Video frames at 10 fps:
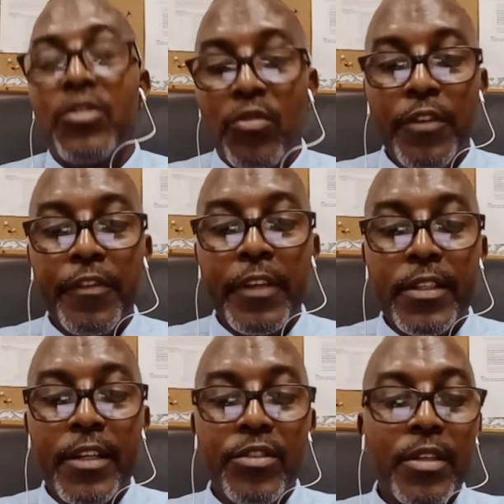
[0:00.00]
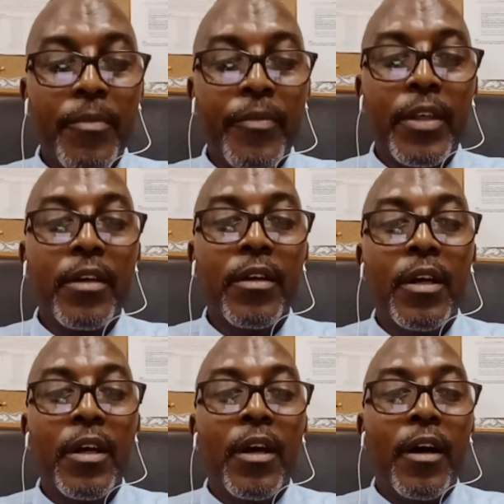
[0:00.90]
So if that tells you something,
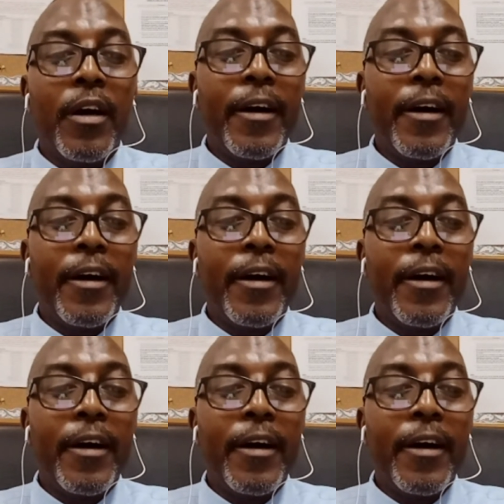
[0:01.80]
an increase